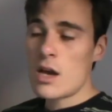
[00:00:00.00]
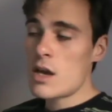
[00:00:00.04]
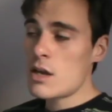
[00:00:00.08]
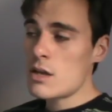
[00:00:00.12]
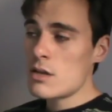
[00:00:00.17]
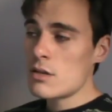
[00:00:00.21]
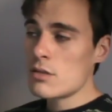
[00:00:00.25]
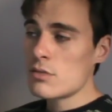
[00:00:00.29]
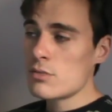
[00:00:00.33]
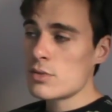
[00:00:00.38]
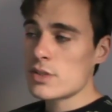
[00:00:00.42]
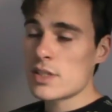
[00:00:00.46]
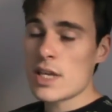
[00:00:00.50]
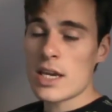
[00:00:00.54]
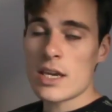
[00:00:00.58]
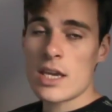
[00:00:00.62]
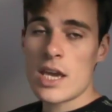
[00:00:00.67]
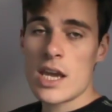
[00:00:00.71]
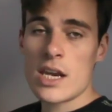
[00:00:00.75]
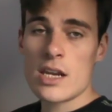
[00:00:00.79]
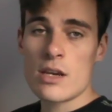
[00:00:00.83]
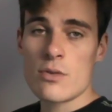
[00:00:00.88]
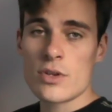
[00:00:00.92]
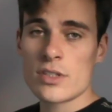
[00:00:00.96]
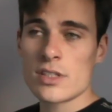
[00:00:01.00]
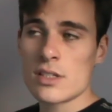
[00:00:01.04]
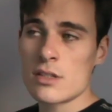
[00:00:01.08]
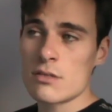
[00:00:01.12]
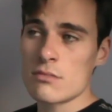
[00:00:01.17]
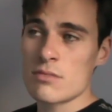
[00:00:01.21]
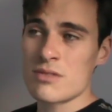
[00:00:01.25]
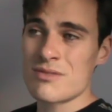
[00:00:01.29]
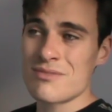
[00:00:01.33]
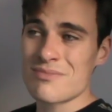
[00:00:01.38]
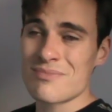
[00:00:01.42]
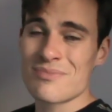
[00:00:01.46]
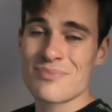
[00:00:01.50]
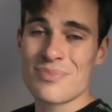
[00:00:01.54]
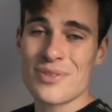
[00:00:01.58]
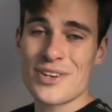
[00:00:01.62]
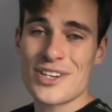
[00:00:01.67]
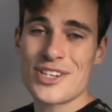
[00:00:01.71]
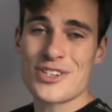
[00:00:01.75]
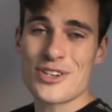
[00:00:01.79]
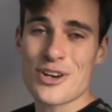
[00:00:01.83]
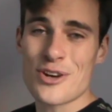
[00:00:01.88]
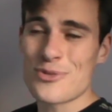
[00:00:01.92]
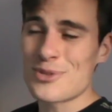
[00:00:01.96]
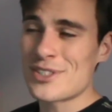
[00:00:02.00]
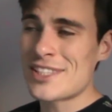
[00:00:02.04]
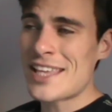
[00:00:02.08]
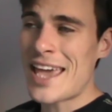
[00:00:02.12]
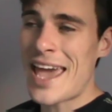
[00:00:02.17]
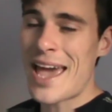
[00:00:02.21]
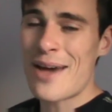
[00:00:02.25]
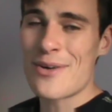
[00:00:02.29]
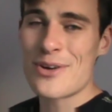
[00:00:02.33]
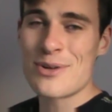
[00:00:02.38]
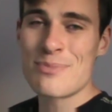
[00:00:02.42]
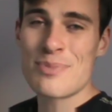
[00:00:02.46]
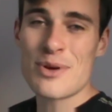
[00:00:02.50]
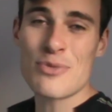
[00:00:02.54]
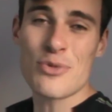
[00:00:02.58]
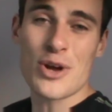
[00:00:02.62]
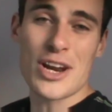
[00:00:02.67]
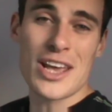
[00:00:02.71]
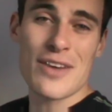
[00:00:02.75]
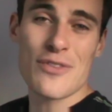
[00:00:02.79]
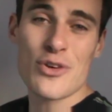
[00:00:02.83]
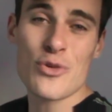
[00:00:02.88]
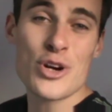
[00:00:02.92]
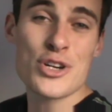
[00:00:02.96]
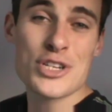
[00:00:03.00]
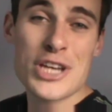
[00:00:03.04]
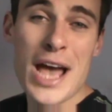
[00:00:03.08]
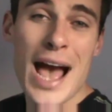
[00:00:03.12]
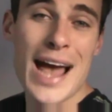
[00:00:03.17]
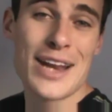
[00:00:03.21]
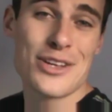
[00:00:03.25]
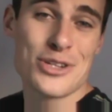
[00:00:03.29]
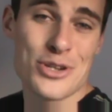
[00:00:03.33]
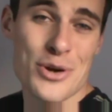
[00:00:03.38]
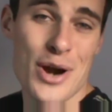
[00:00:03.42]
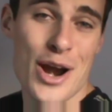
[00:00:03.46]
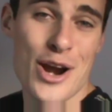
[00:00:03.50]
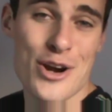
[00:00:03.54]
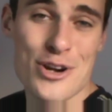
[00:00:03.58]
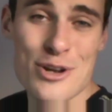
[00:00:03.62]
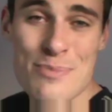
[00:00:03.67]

Oh, it was that Keating, wasn't it? I'm pretty sure it was Howard, but whatever, we're entitled to our own